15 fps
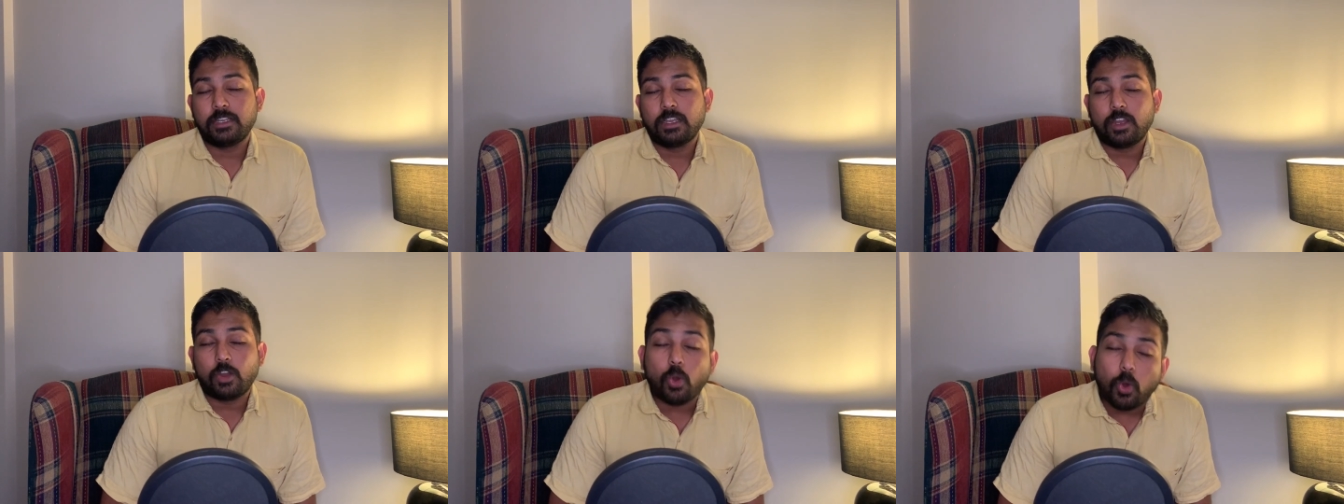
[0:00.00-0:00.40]

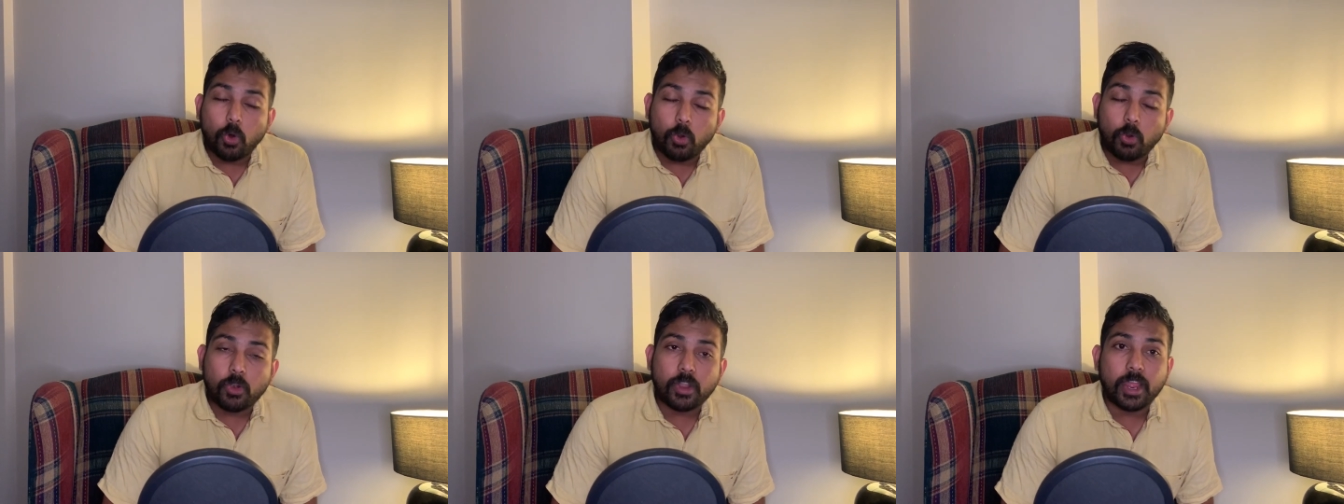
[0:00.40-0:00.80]

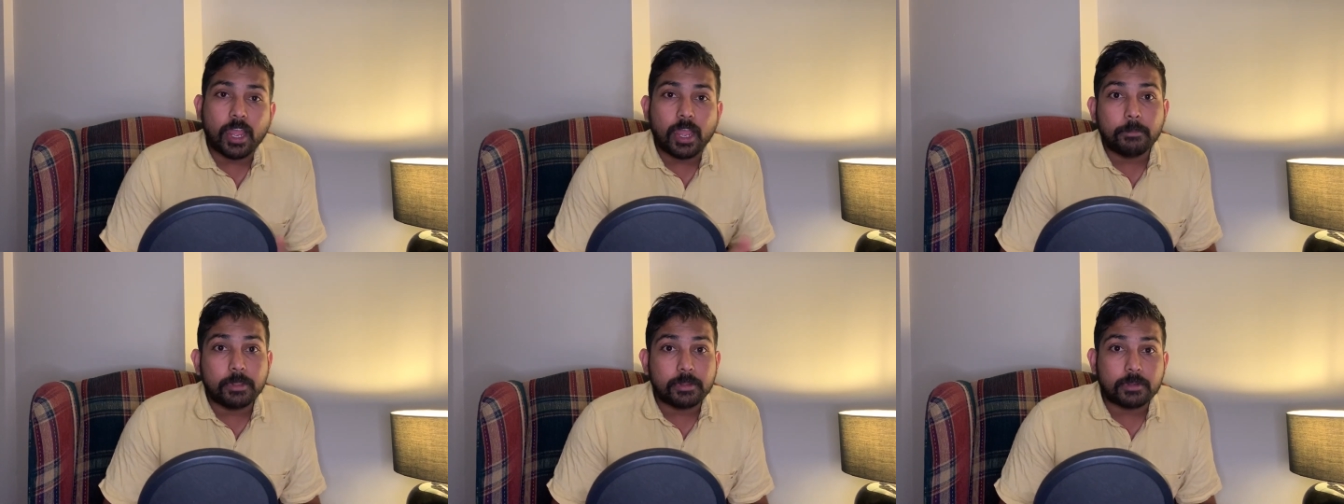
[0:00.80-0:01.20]
or I'm
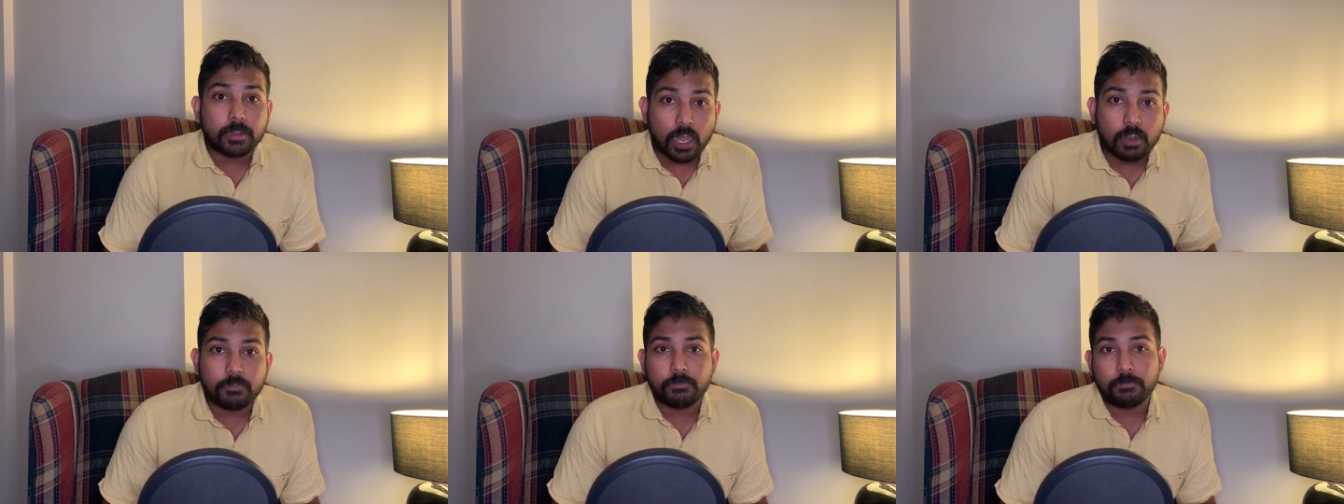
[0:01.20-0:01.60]
a
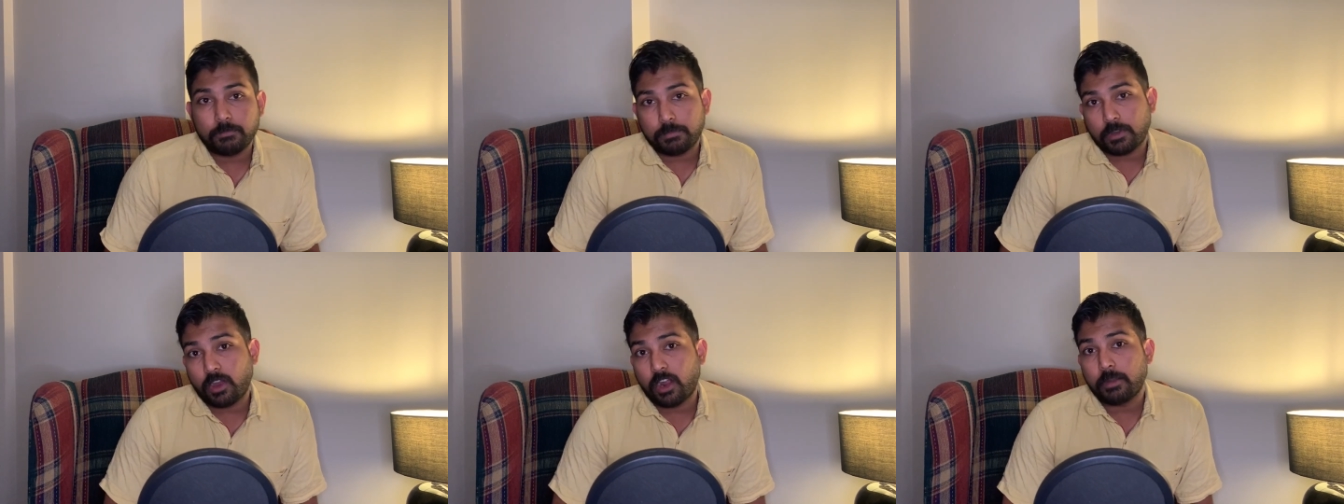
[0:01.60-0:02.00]

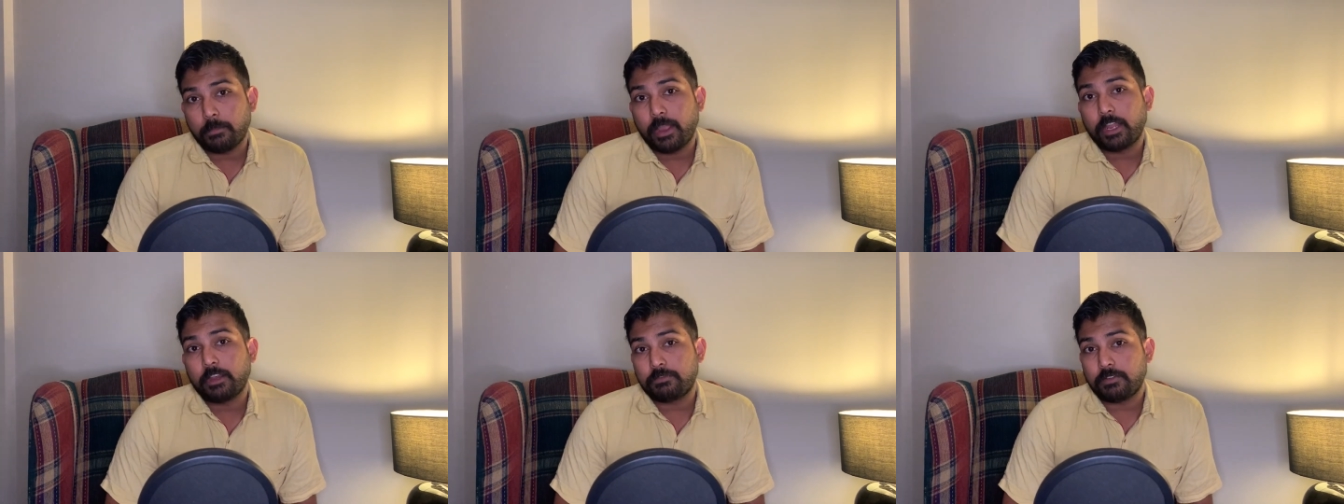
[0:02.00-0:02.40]
car
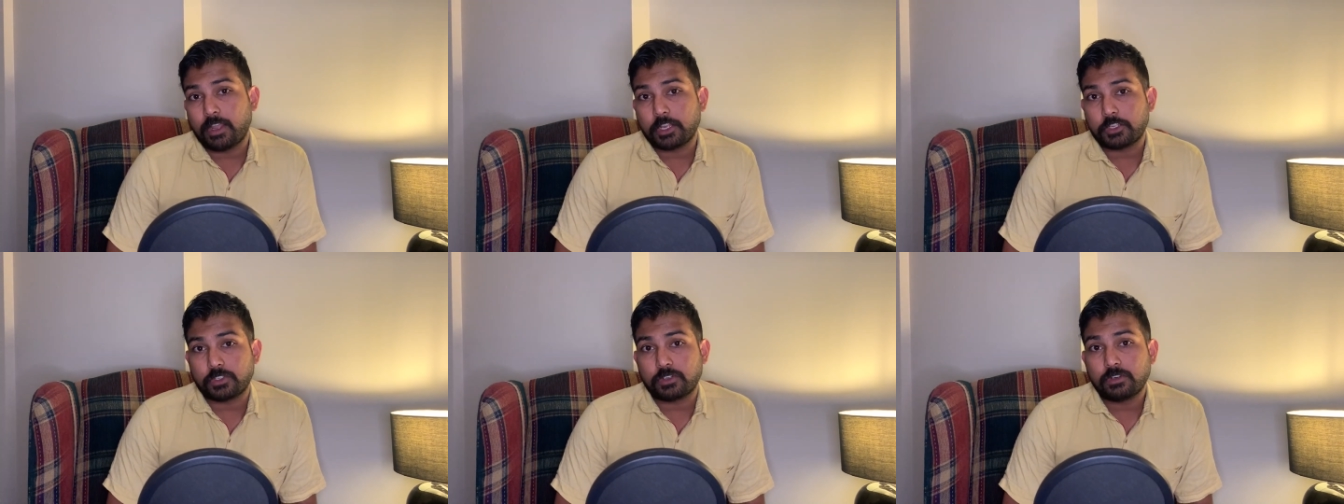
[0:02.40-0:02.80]

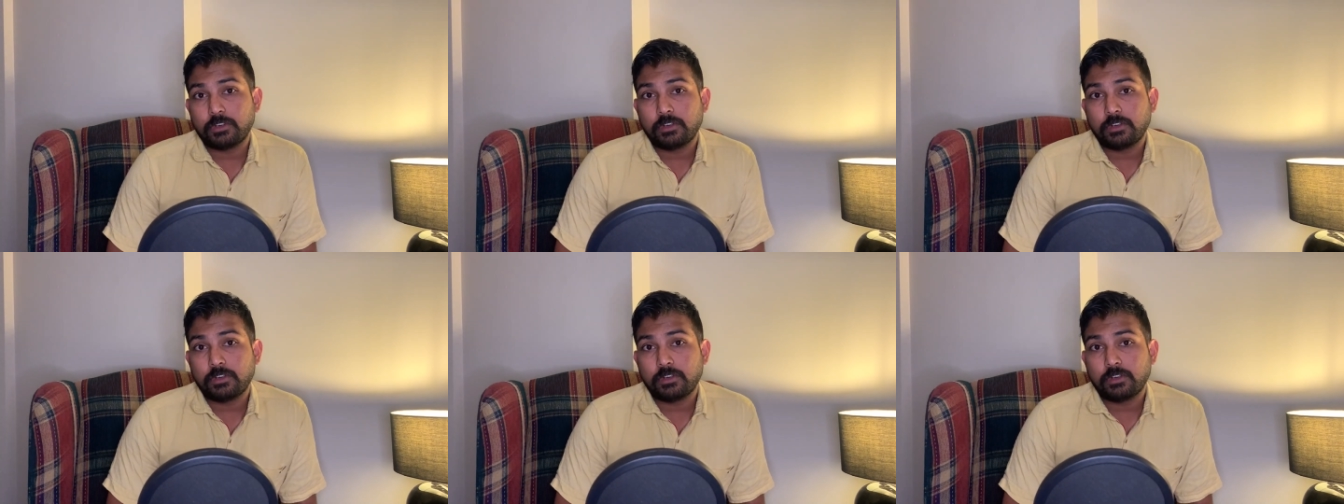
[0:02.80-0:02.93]
manufacturer,